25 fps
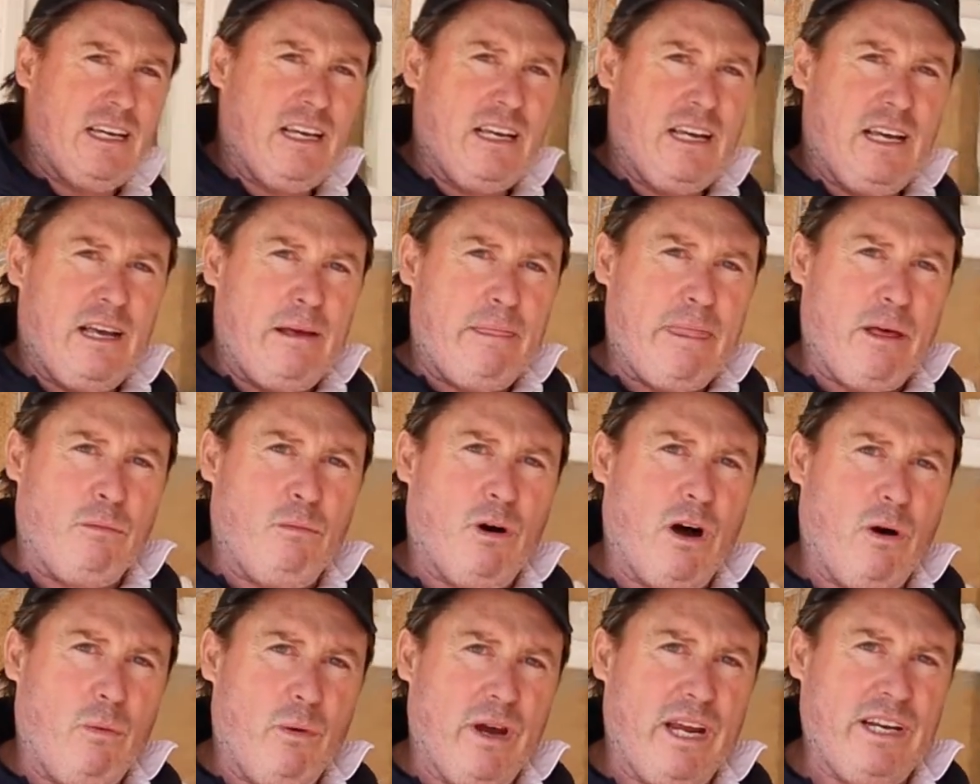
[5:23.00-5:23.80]
And
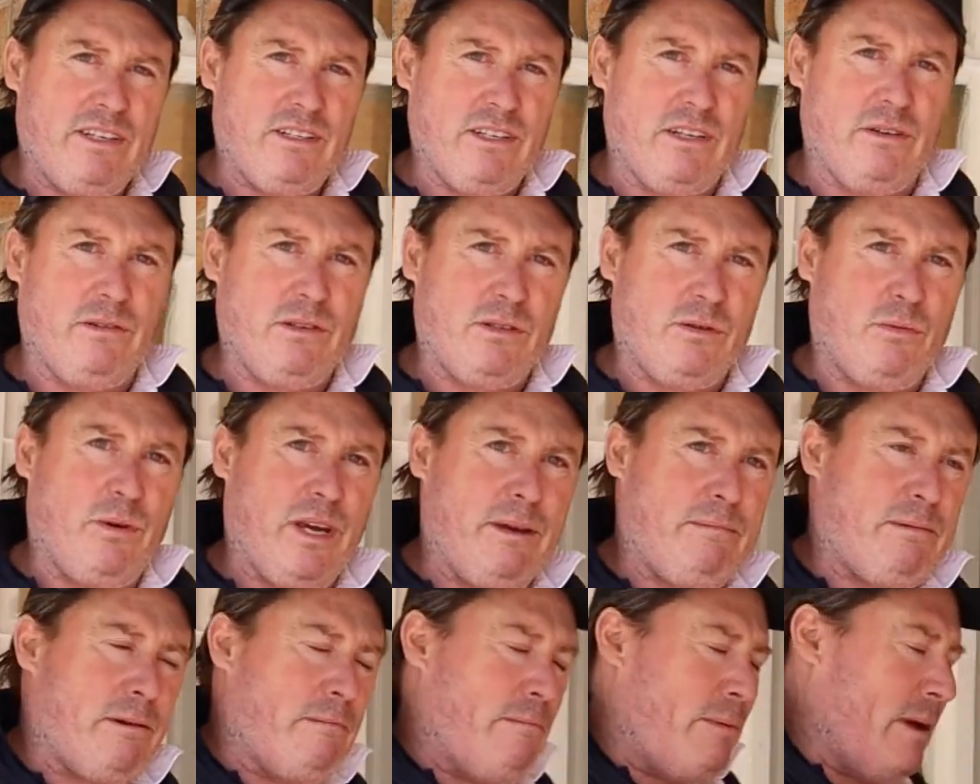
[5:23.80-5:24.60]
what we do is
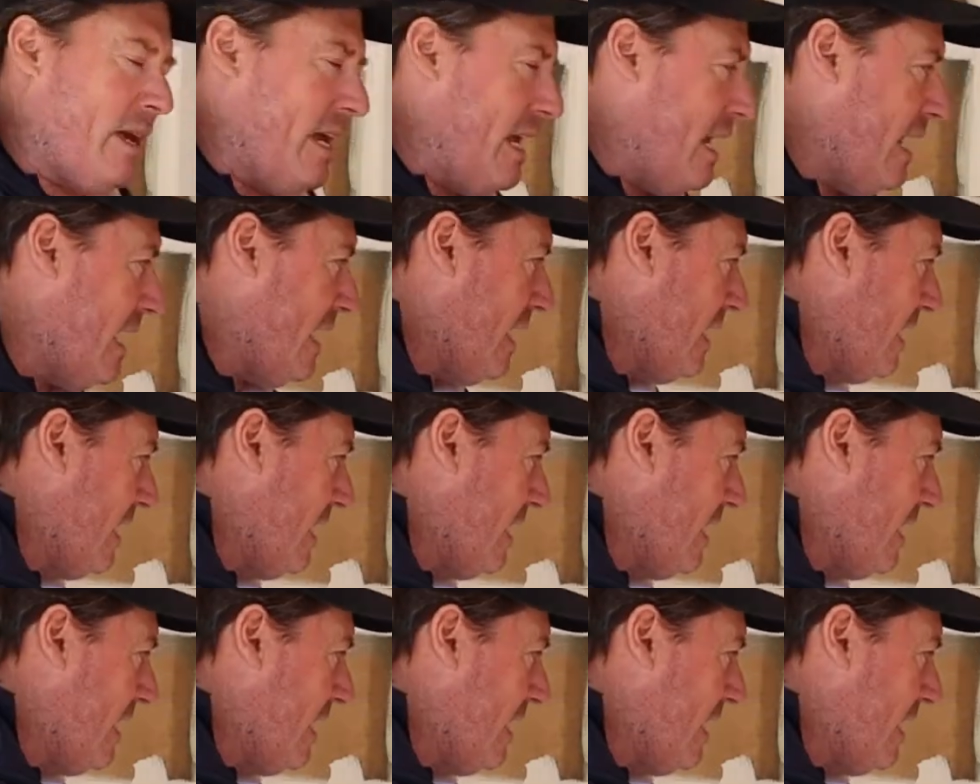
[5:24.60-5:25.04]
we prepare